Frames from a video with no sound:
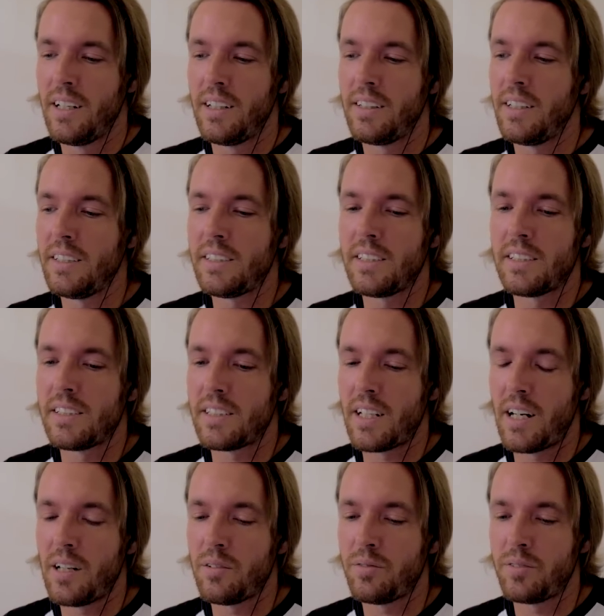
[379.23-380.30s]
This is
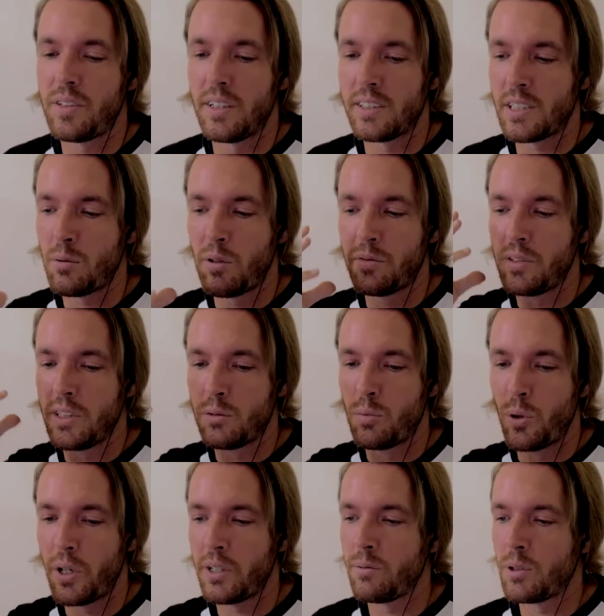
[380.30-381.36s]
stuff that some of these
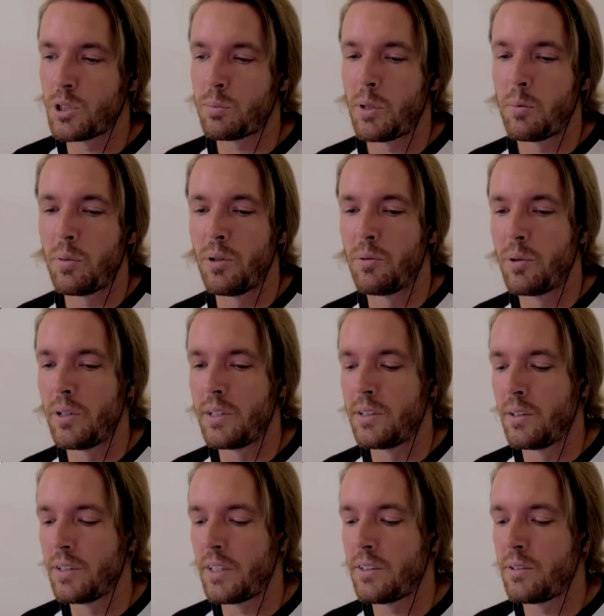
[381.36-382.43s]
brainwashed people really
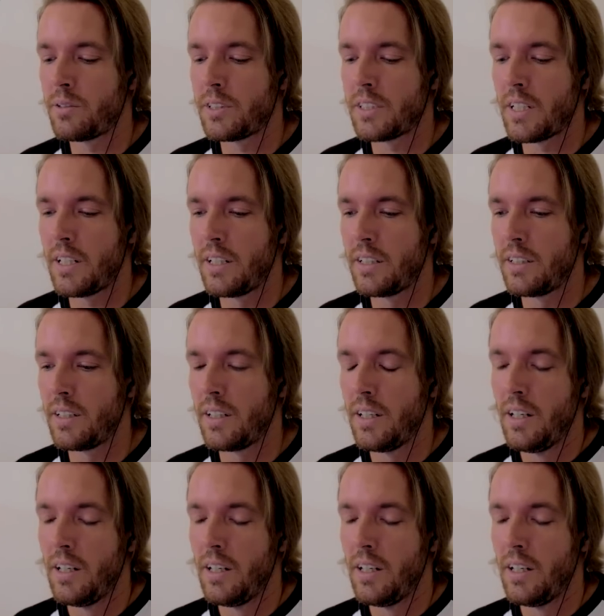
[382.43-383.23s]
don't understand,